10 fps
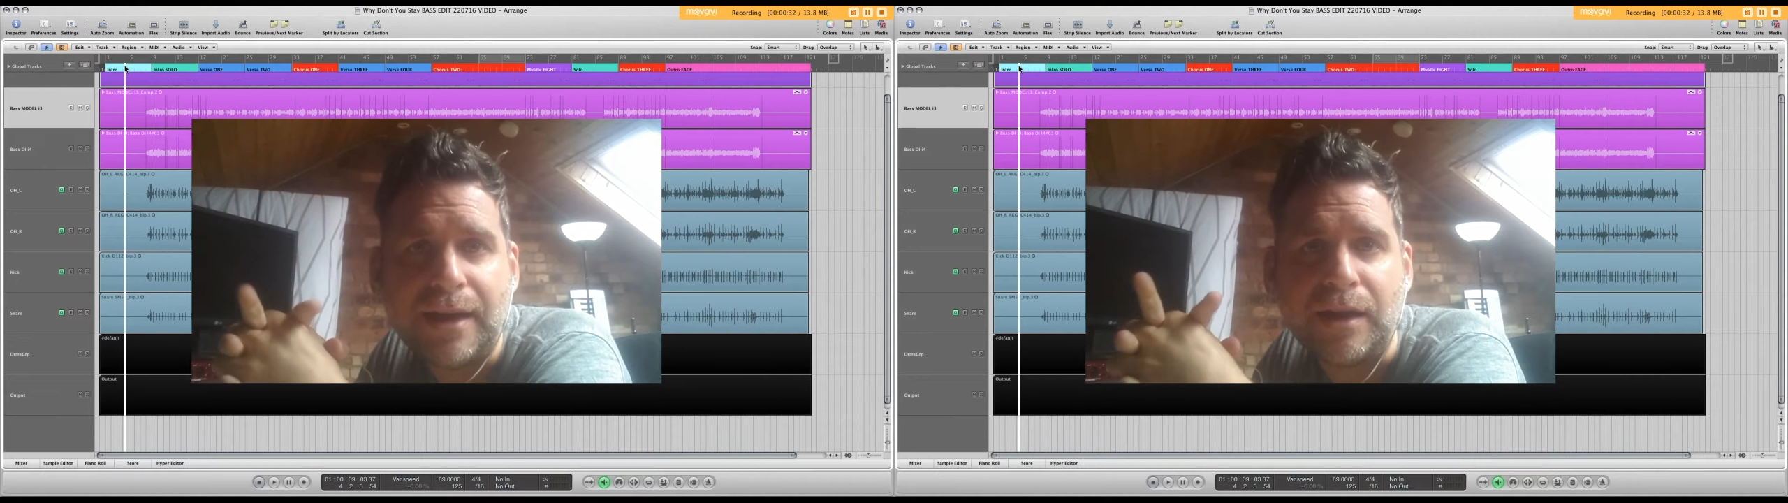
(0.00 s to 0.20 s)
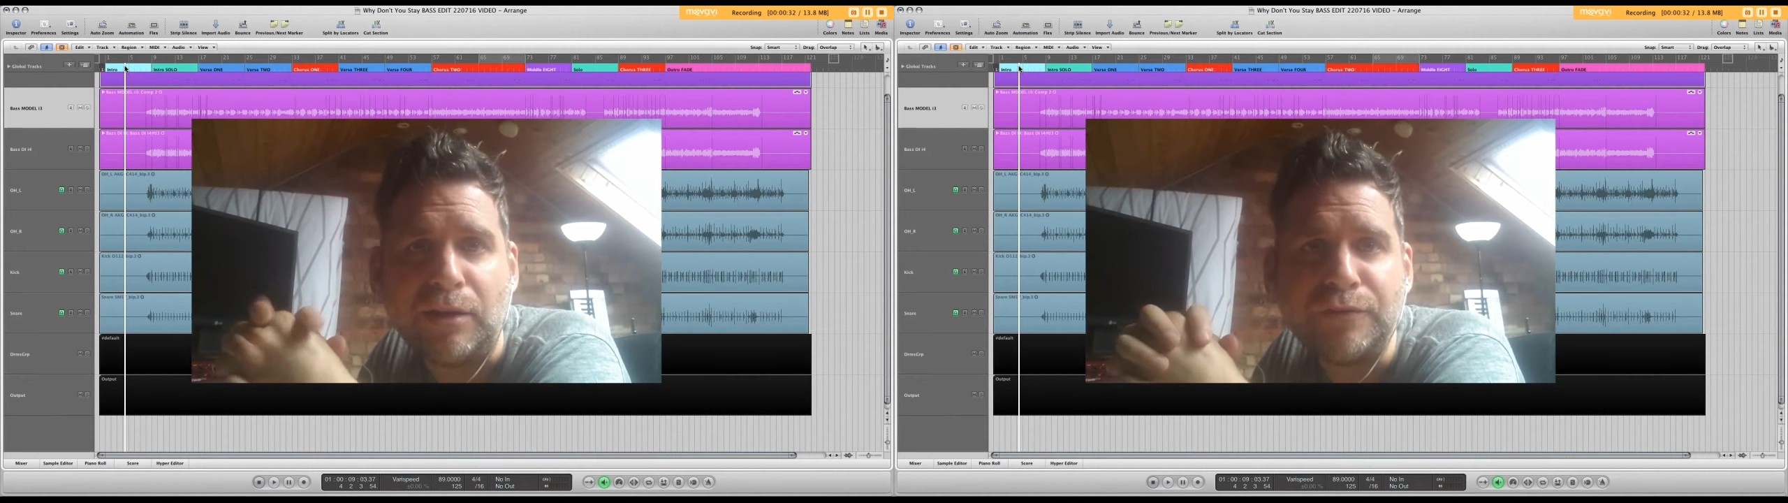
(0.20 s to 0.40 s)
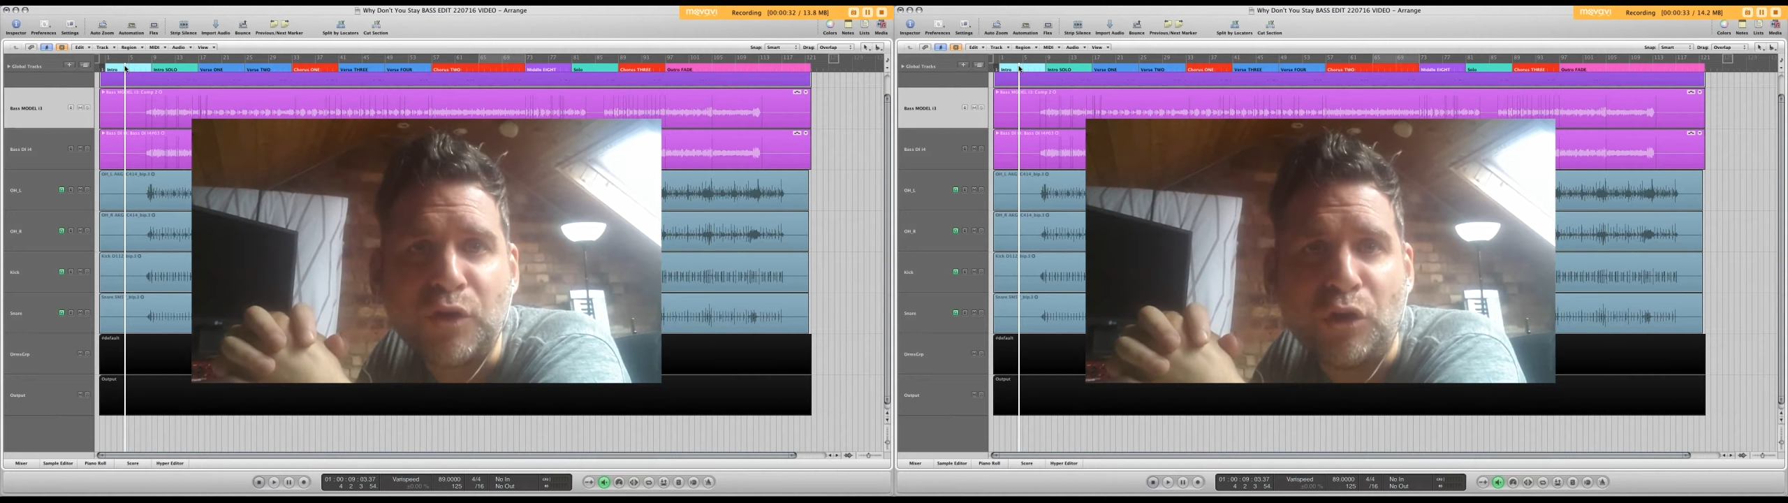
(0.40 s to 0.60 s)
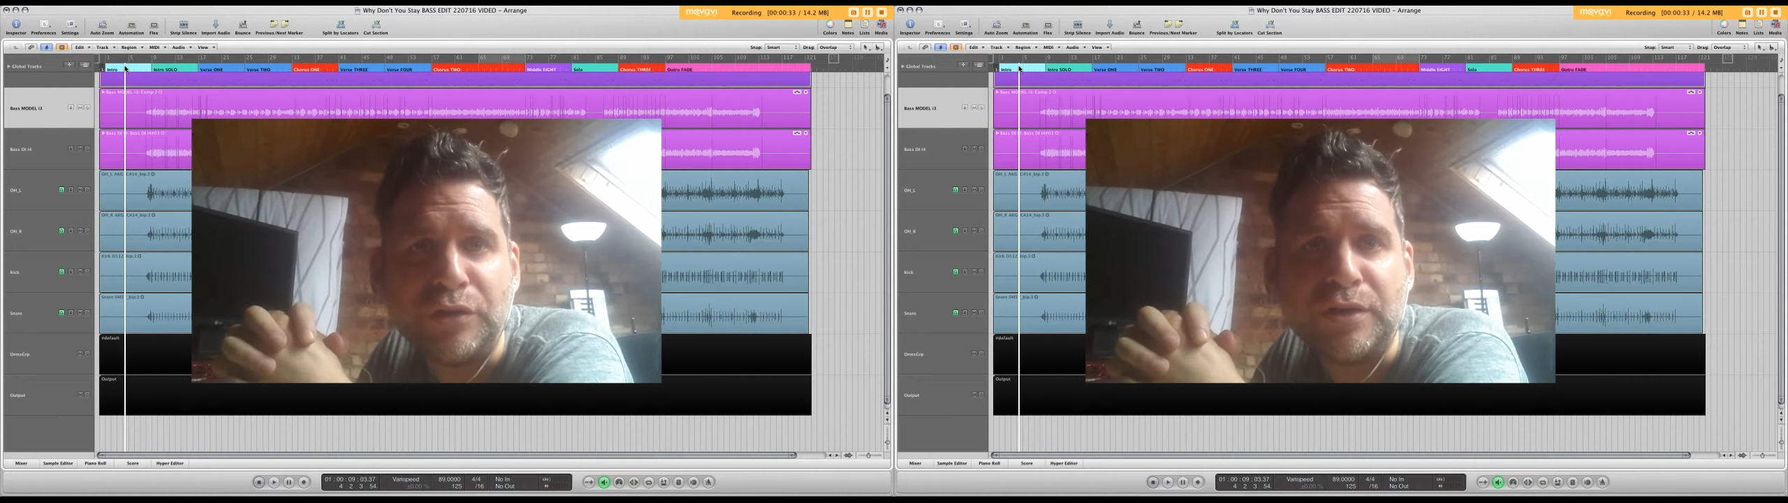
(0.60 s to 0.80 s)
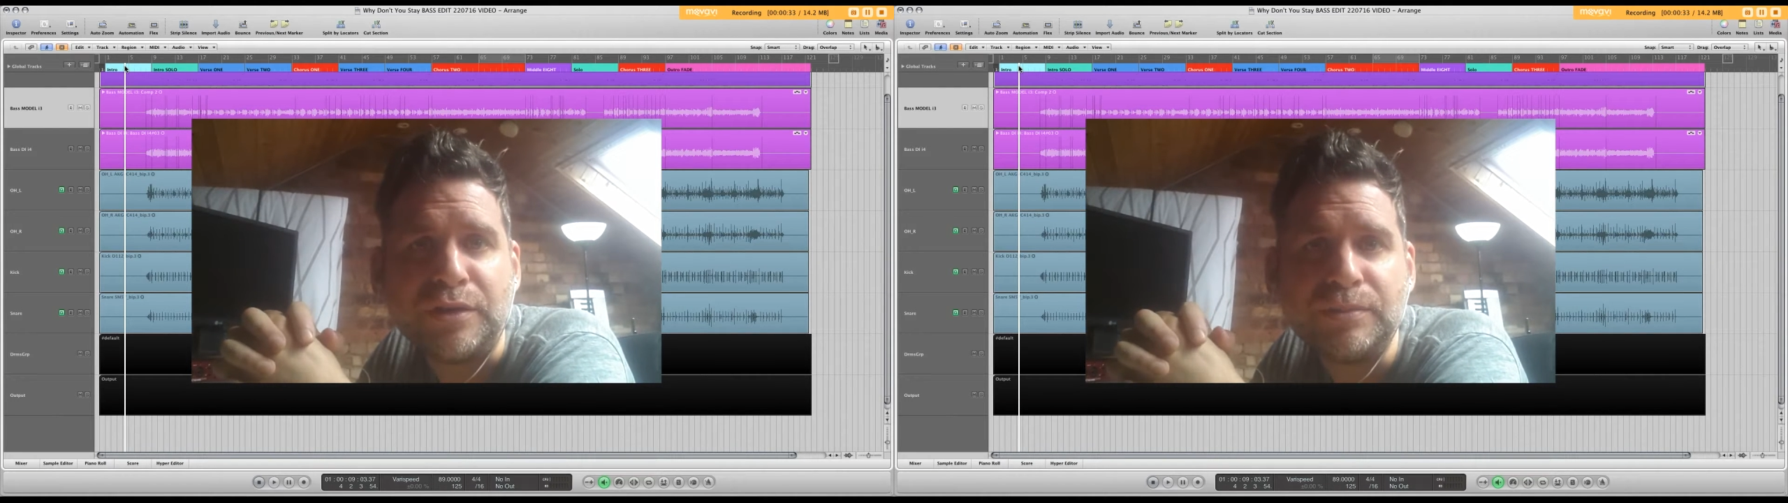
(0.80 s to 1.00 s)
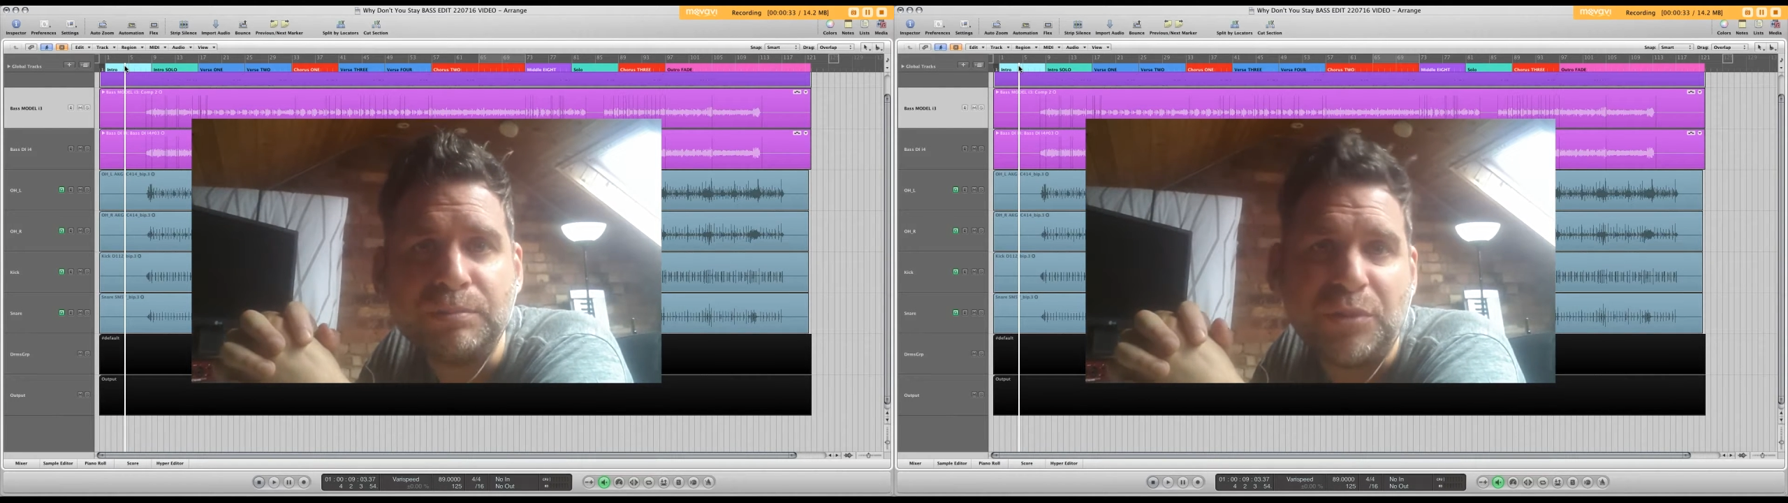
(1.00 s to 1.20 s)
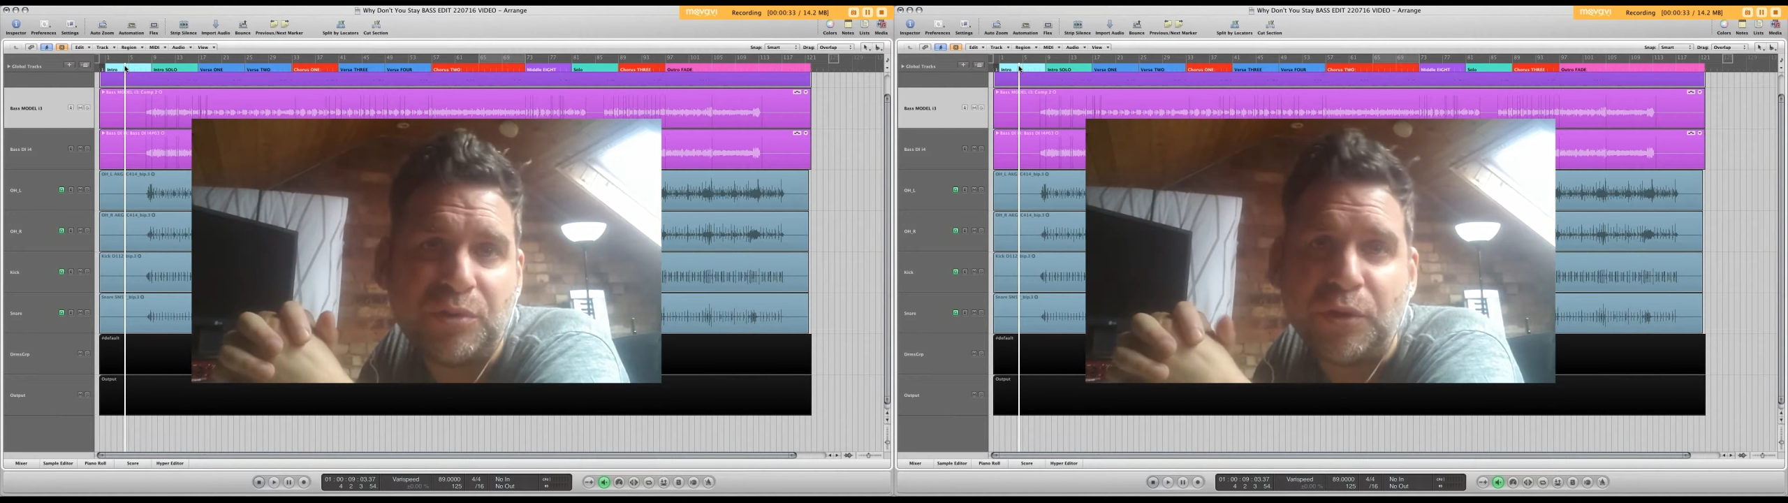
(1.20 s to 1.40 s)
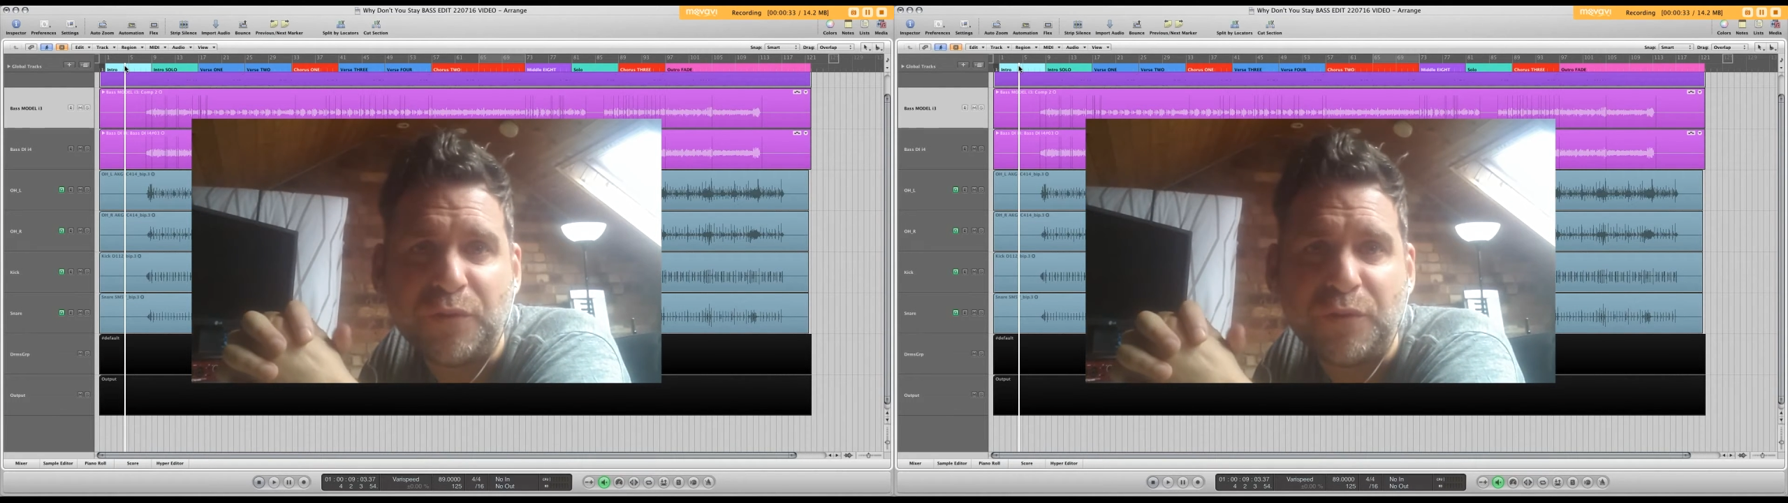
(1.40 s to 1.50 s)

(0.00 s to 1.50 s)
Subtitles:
and I've got the 3